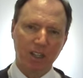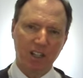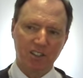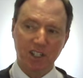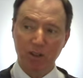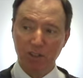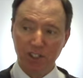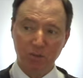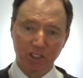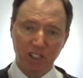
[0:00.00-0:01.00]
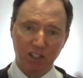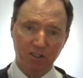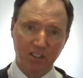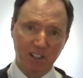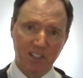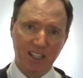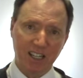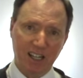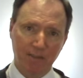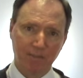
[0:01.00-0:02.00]
and say this one contradicts
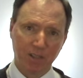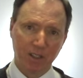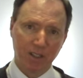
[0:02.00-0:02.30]
that.